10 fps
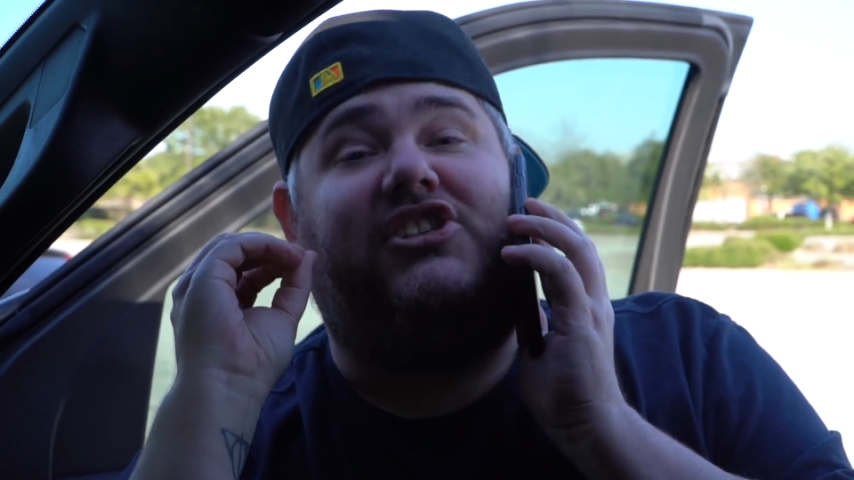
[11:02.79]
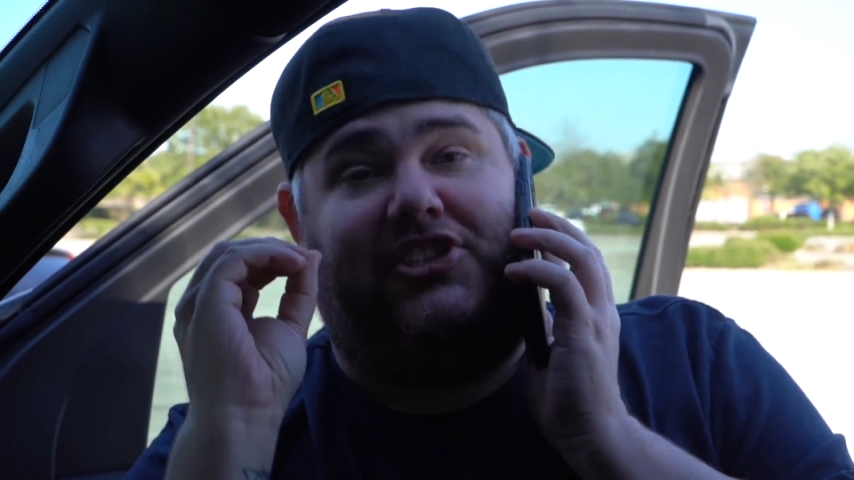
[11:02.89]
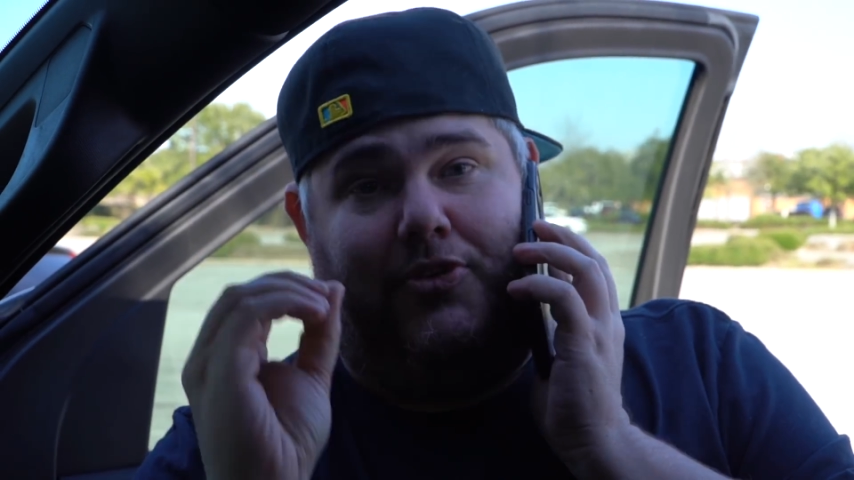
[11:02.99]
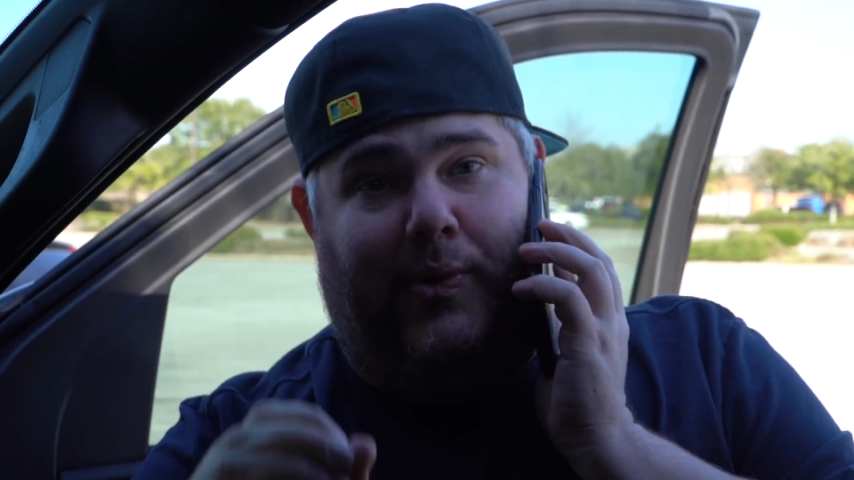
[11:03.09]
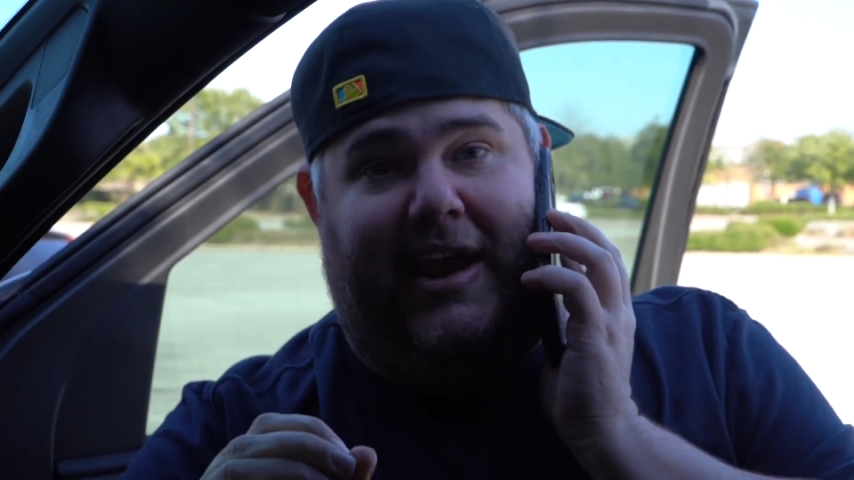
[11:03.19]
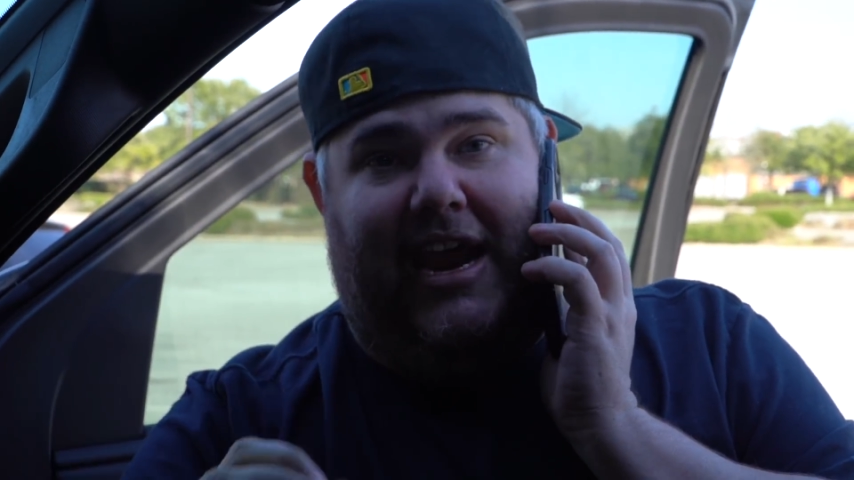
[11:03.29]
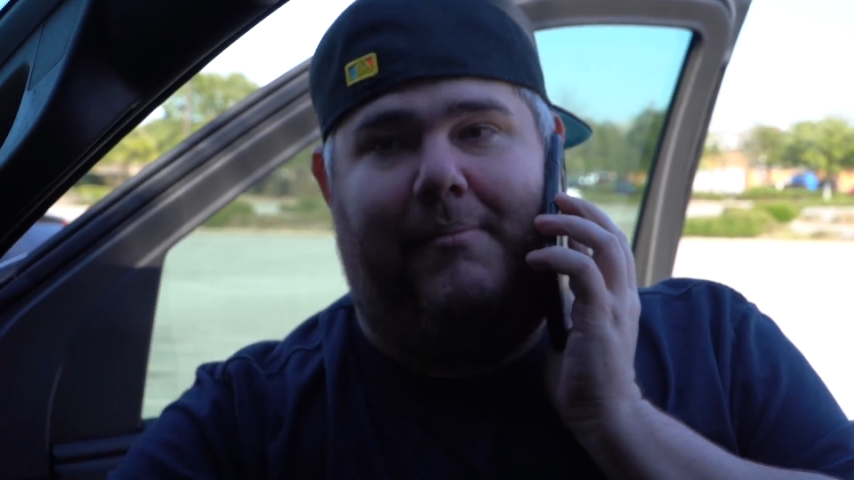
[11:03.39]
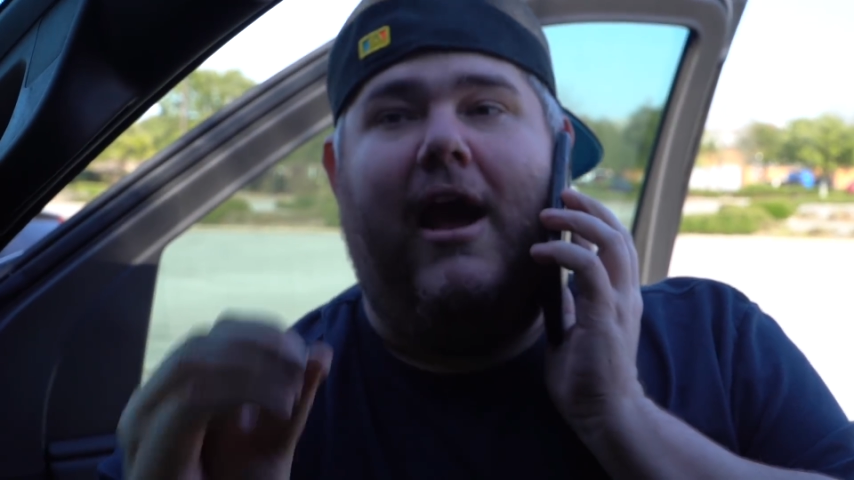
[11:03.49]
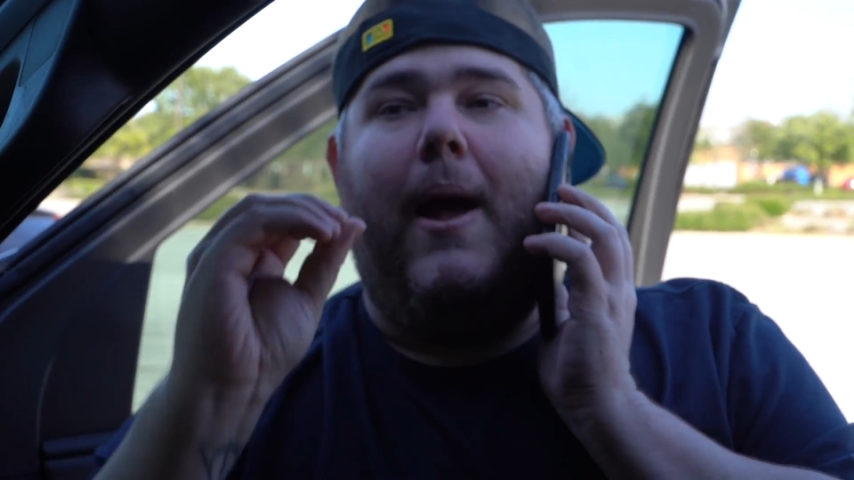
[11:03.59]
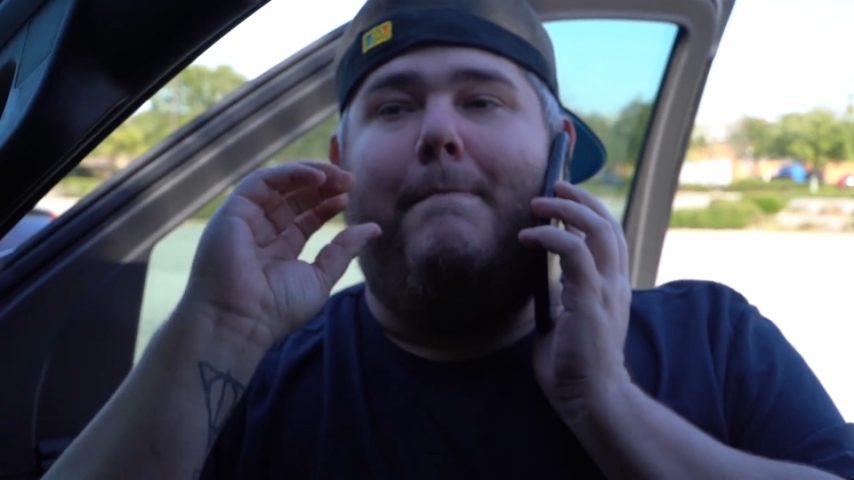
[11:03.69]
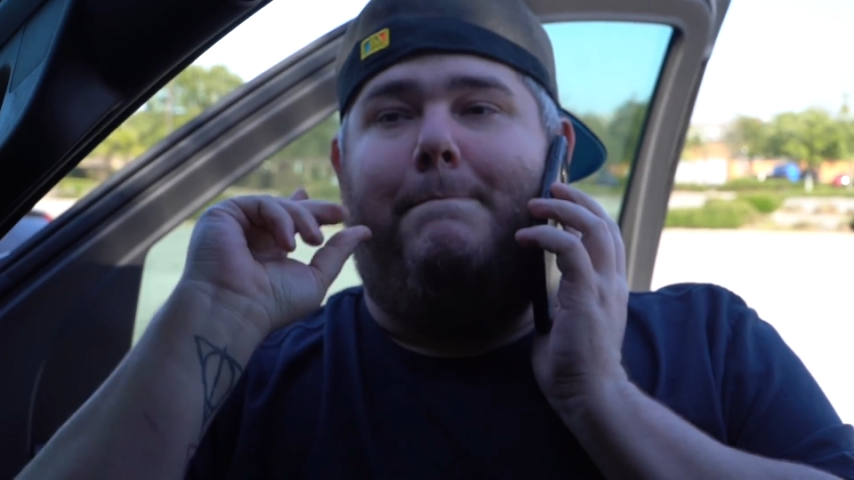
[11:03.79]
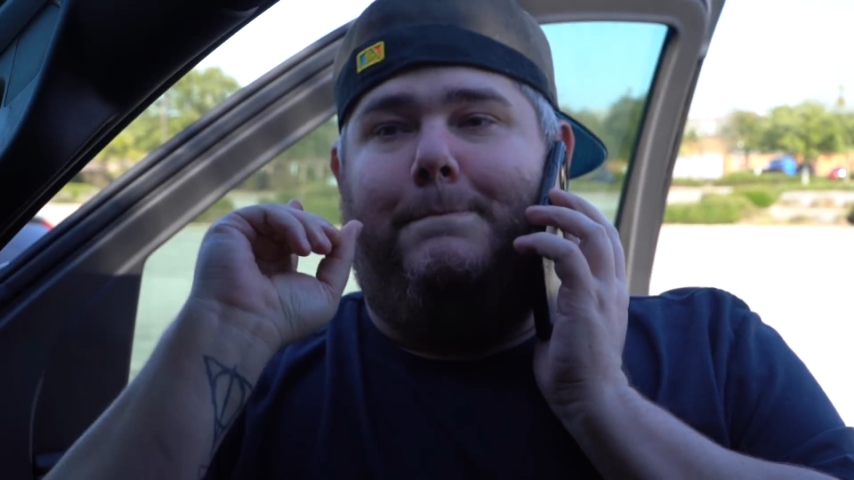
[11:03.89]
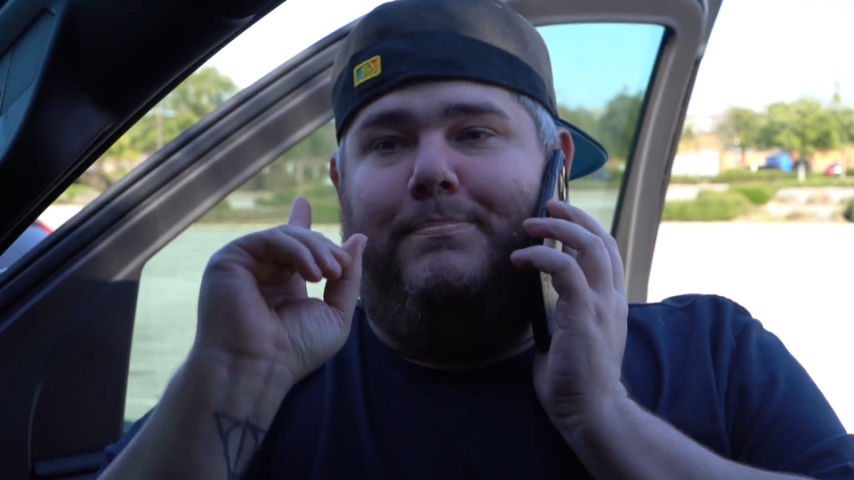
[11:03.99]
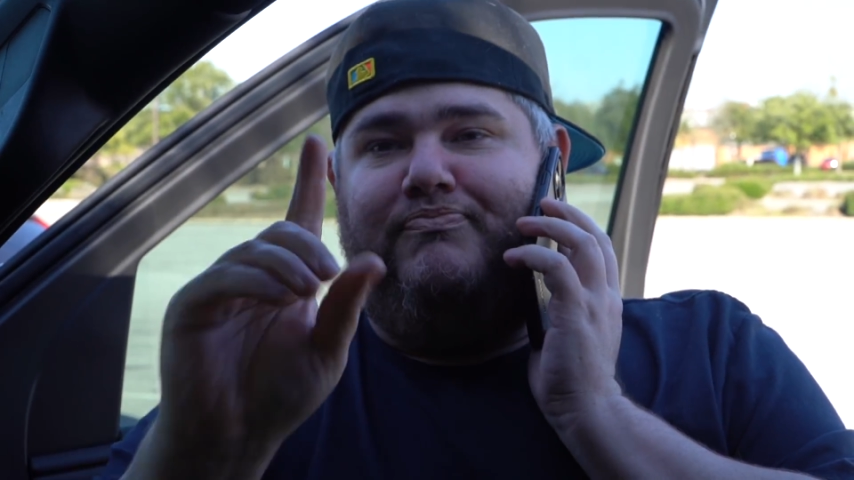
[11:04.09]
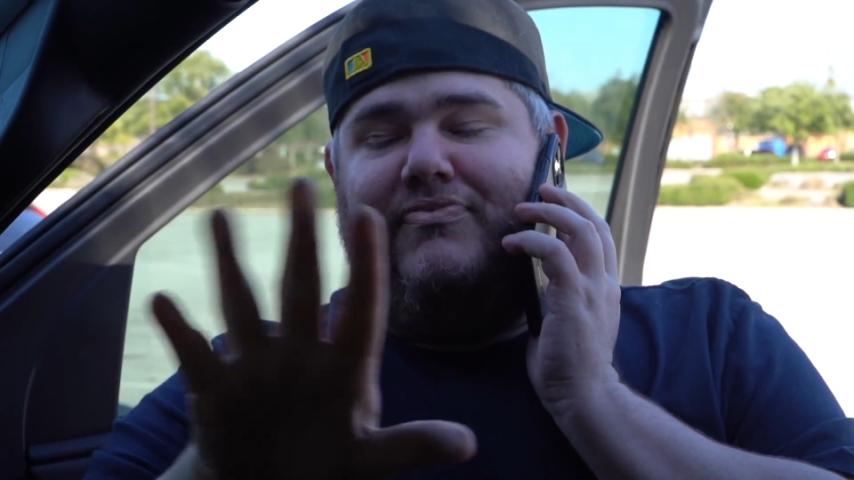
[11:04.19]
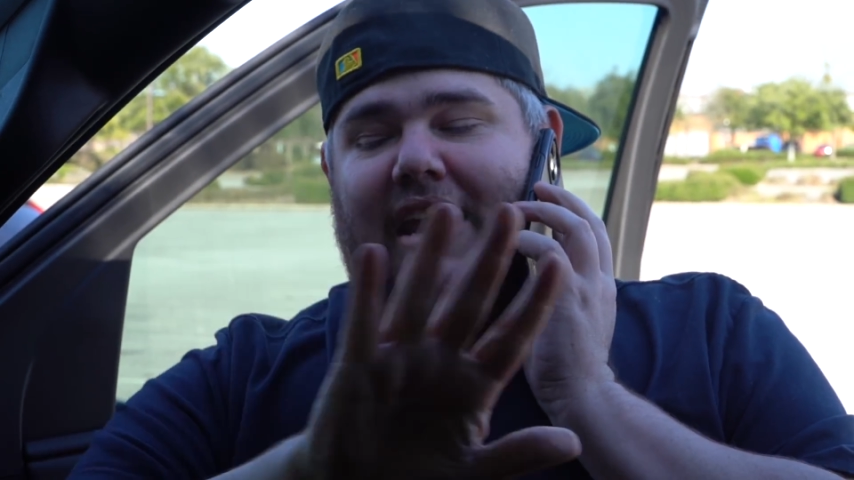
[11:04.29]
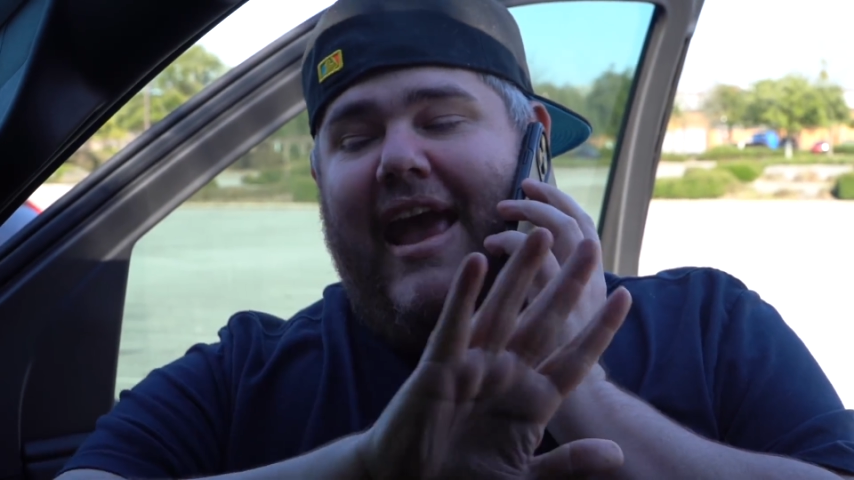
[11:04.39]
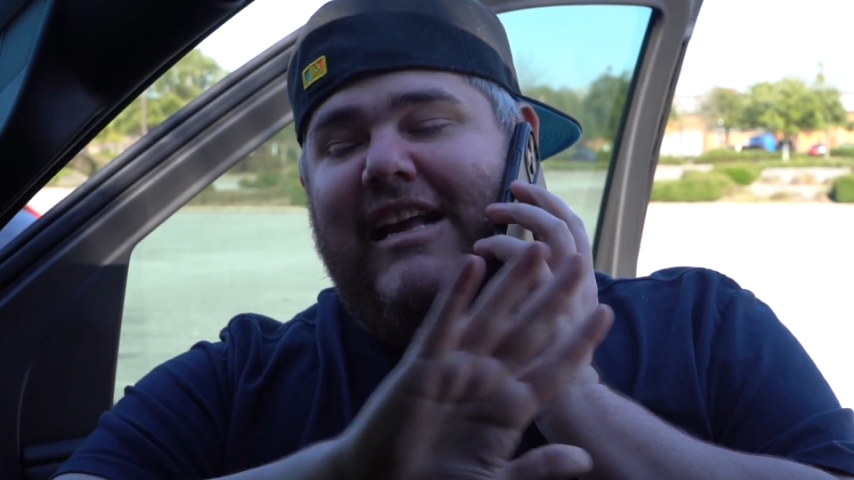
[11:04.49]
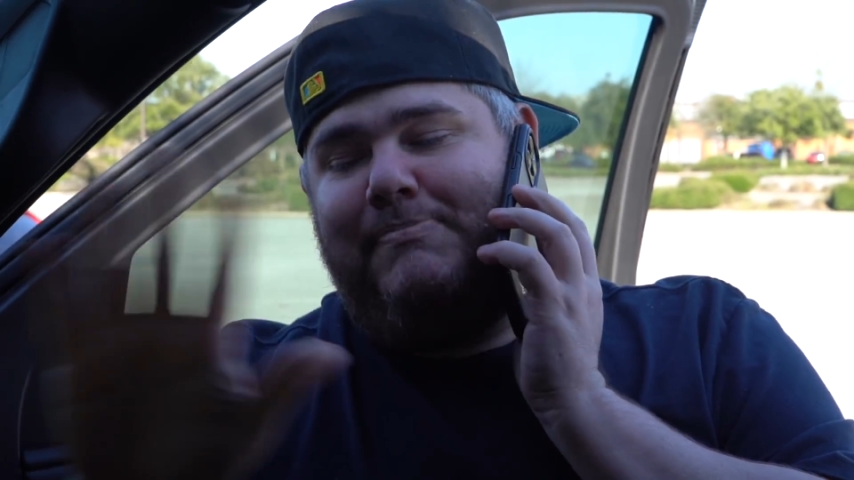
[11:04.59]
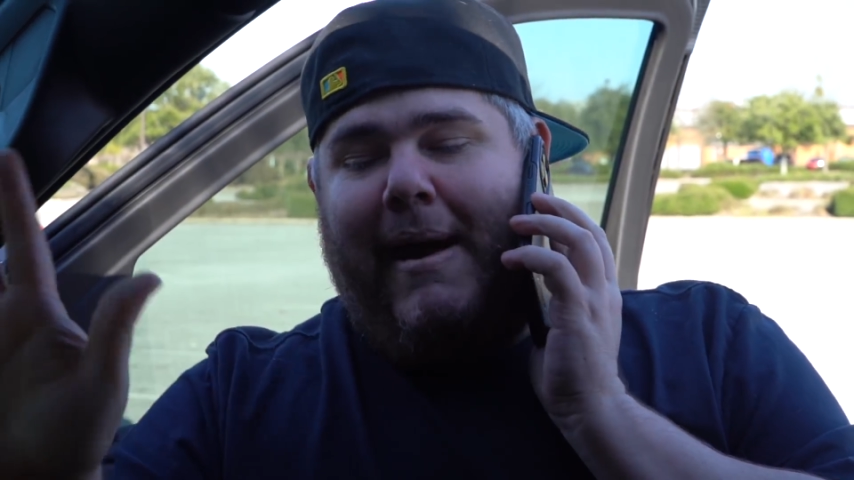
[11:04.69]
Scream.
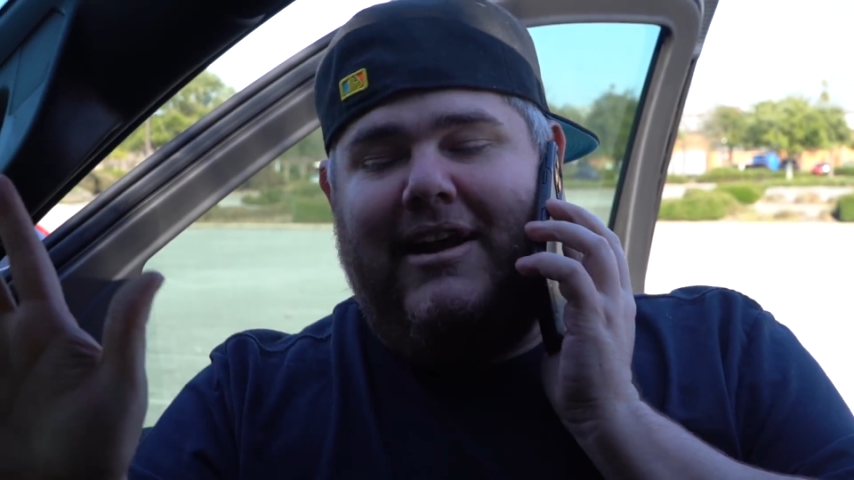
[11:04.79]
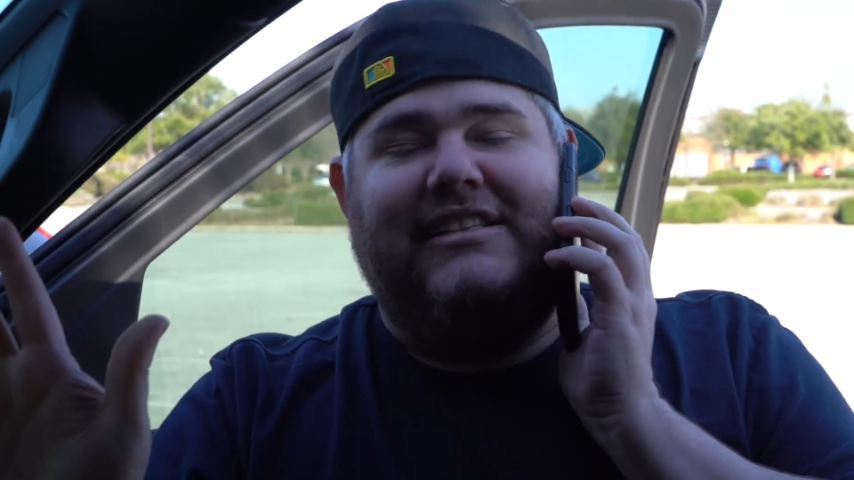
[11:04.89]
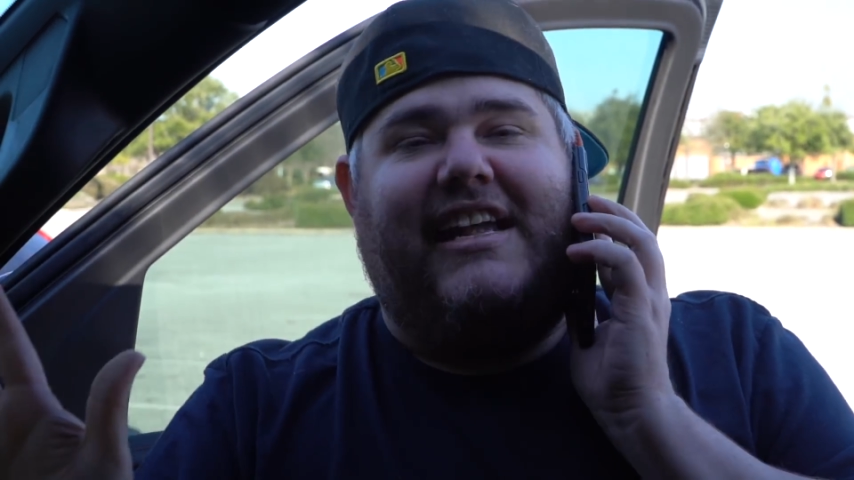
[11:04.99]
It's better to